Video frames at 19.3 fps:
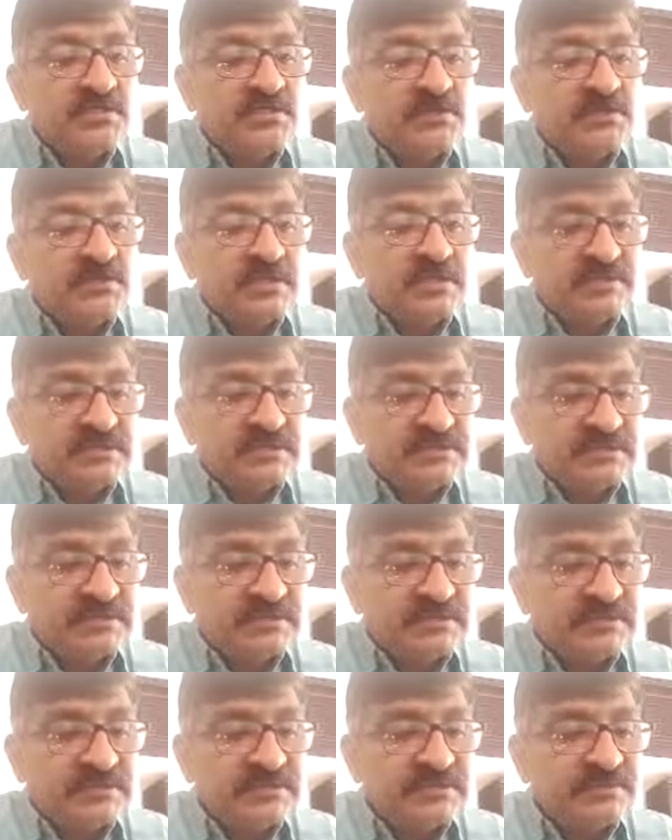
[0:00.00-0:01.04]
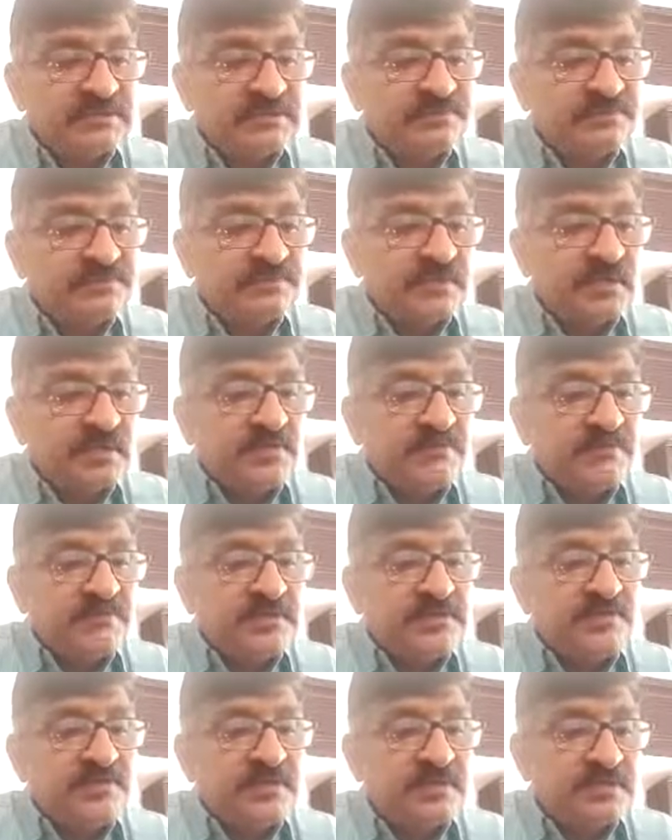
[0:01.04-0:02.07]
gingival changes.
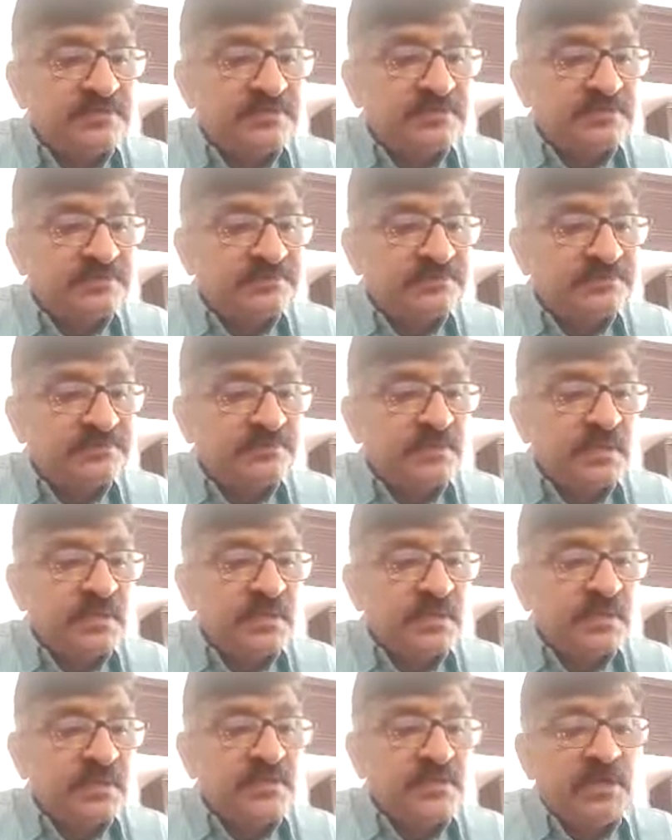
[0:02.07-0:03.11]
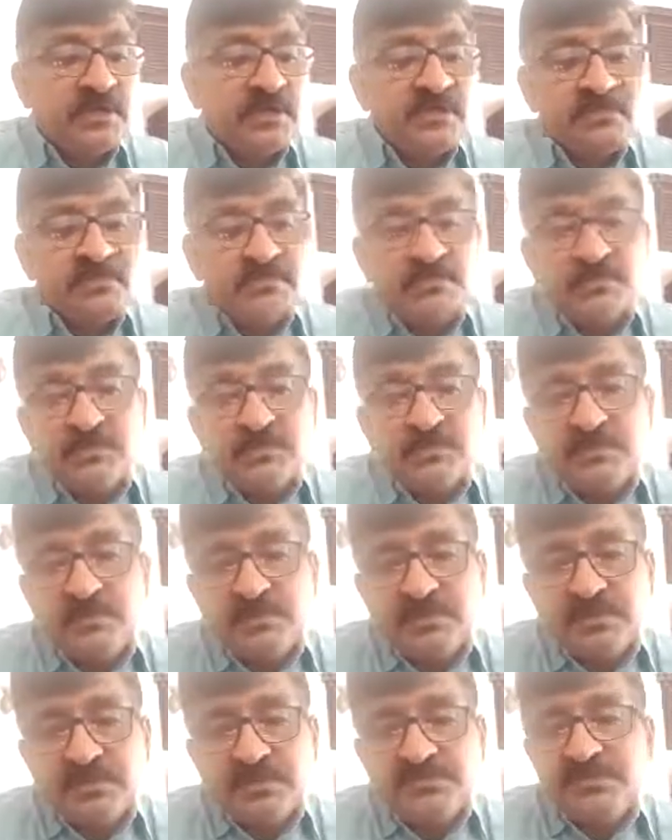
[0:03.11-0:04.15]
First one is you have to
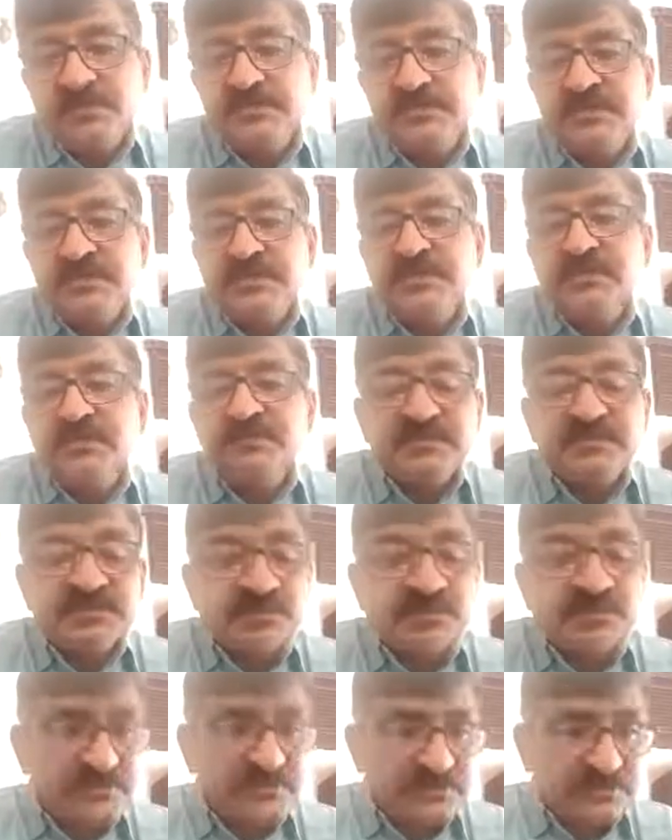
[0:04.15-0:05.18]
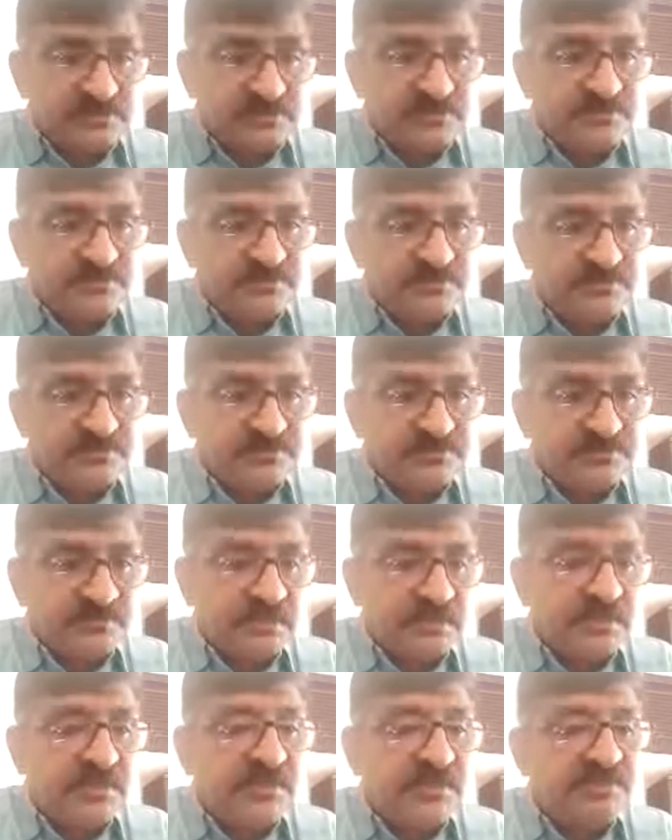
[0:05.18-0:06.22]
differentiate into first visits,
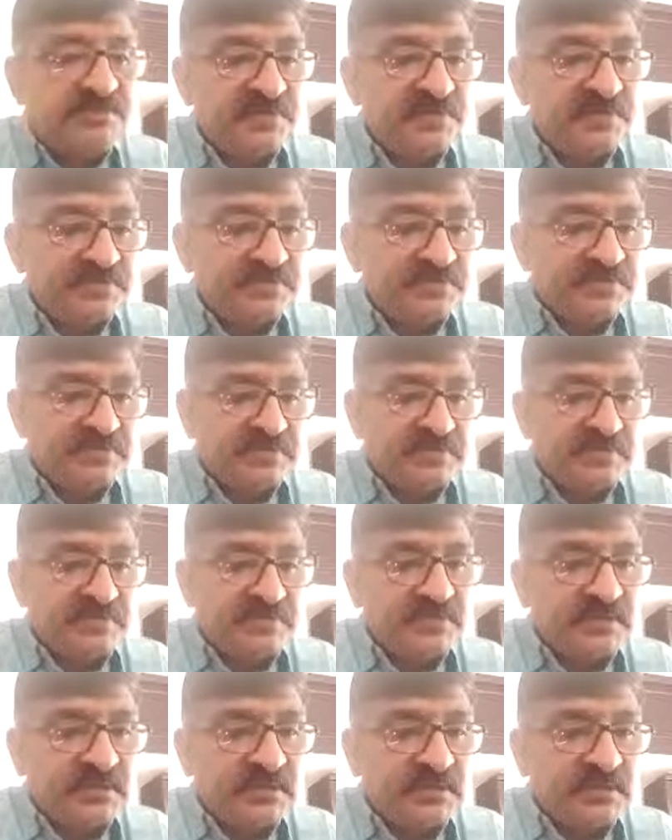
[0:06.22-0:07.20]
in different visits.